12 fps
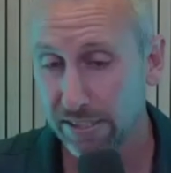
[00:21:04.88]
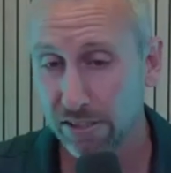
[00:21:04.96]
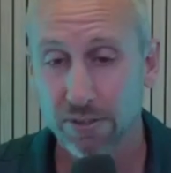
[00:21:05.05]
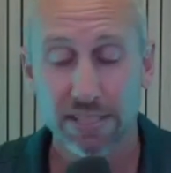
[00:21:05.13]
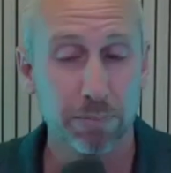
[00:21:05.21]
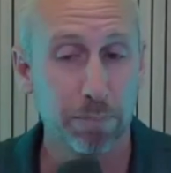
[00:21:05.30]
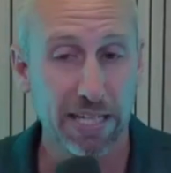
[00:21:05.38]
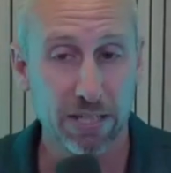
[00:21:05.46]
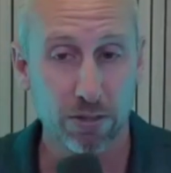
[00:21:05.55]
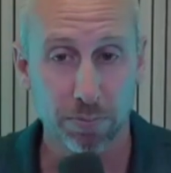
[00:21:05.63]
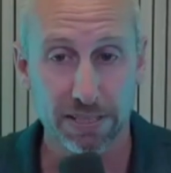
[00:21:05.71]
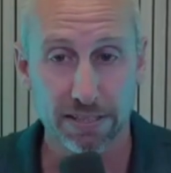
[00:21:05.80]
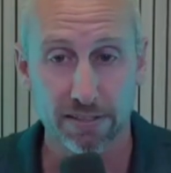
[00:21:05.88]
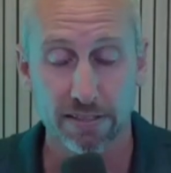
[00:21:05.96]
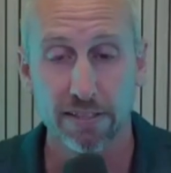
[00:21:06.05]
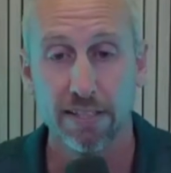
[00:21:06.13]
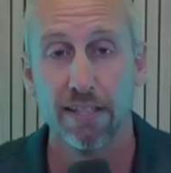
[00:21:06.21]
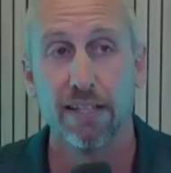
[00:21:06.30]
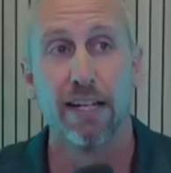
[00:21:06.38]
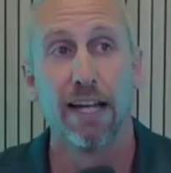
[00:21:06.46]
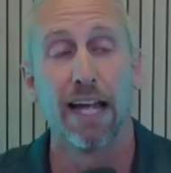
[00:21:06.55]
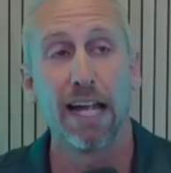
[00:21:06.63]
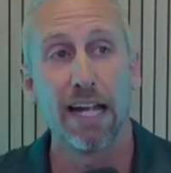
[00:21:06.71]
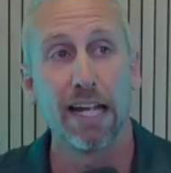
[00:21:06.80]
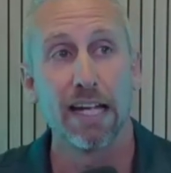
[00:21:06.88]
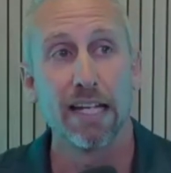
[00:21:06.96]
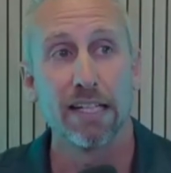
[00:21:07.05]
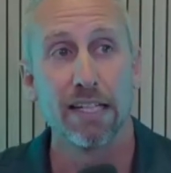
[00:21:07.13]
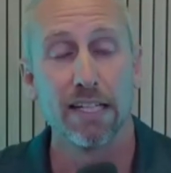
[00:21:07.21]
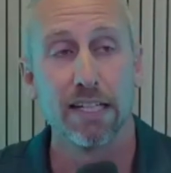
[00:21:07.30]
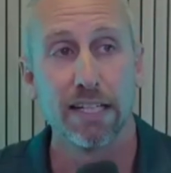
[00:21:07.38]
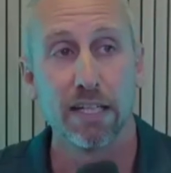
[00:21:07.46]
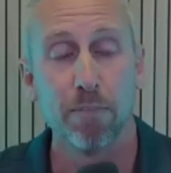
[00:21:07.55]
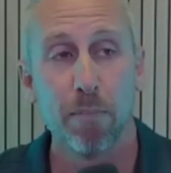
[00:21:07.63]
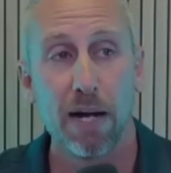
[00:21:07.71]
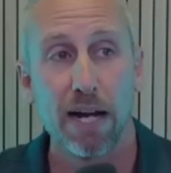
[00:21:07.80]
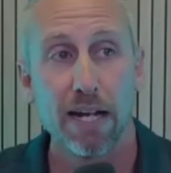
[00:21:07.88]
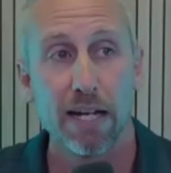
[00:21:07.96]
killer is bankruptcies. And again,